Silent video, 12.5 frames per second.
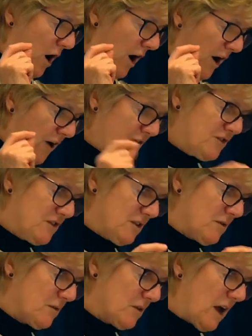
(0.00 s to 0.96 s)

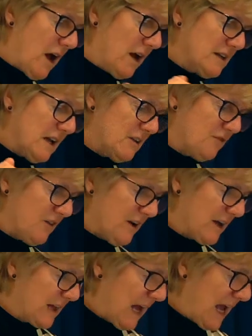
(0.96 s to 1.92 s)
after
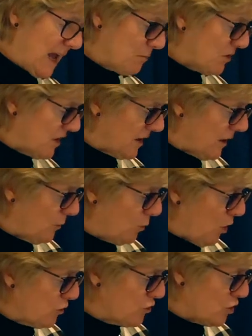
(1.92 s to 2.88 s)
identifying that
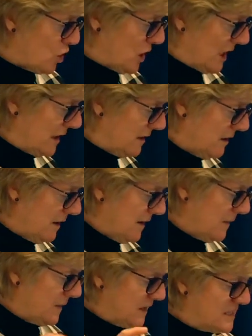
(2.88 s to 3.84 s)
MCR1 gene,
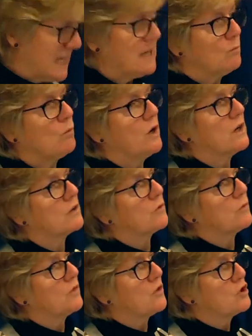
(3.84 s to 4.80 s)
the team
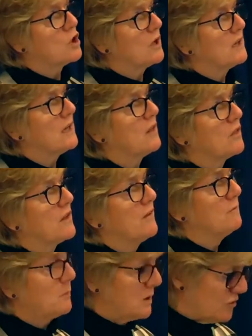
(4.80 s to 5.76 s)
worked with the Chinese
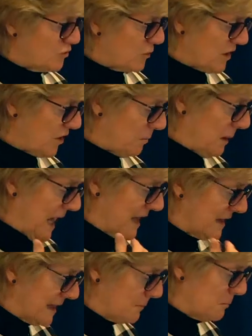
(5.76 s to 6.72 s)
government to
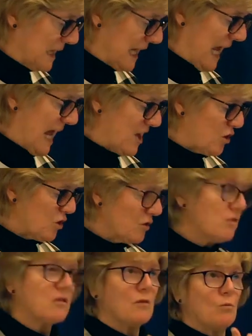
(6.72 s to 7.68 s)
explain the
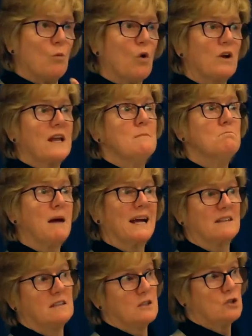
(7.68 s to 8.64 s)
implications and what
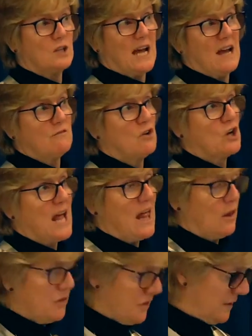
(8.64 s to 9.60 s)
impact it could have on
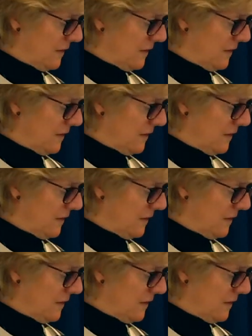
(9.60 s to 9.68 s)
health